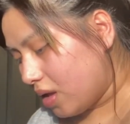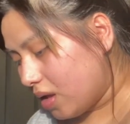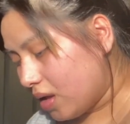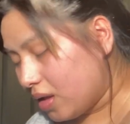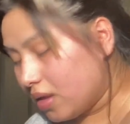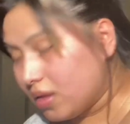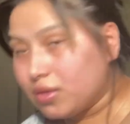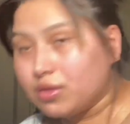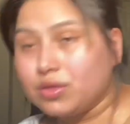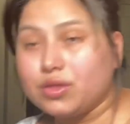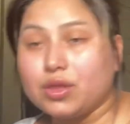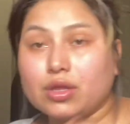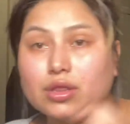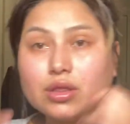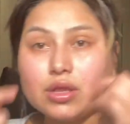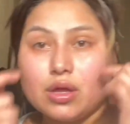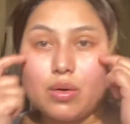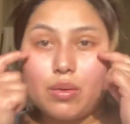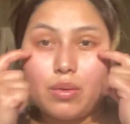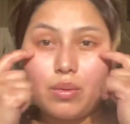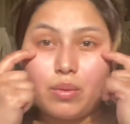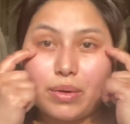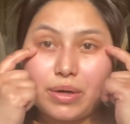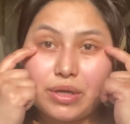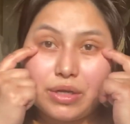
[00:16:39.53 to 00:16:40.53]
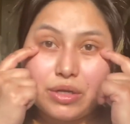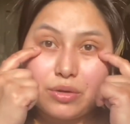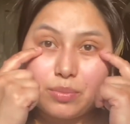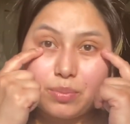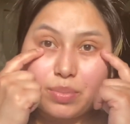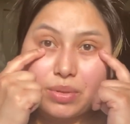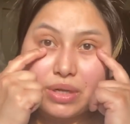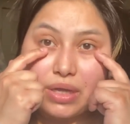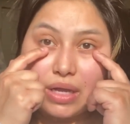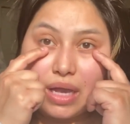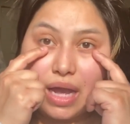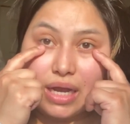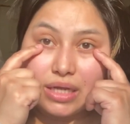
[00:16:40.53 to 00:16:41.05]
the when you're
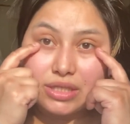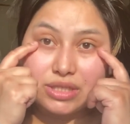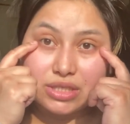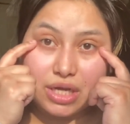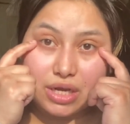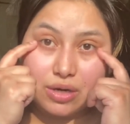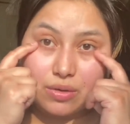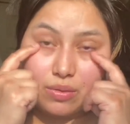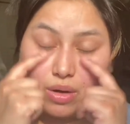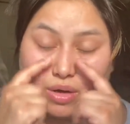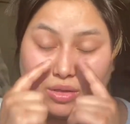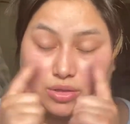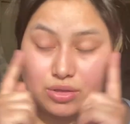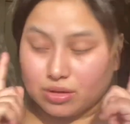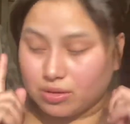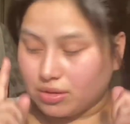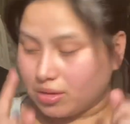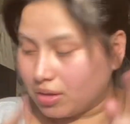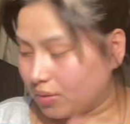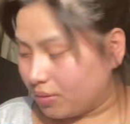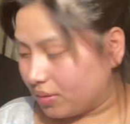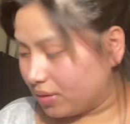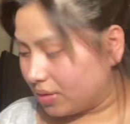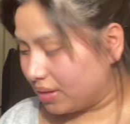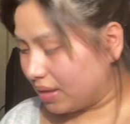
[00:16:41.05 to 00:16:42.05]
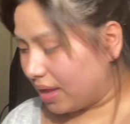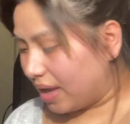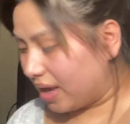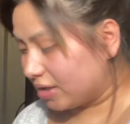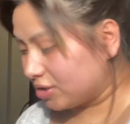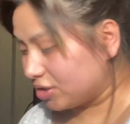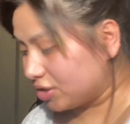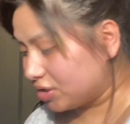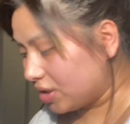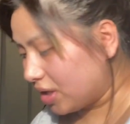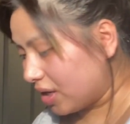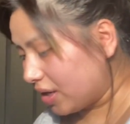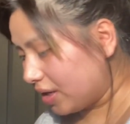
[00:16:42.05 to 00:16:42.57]
putting eyeshadow on the lower
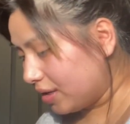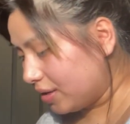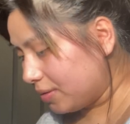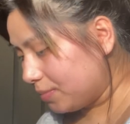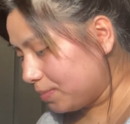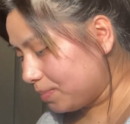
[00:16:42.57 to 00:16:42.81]
lash line.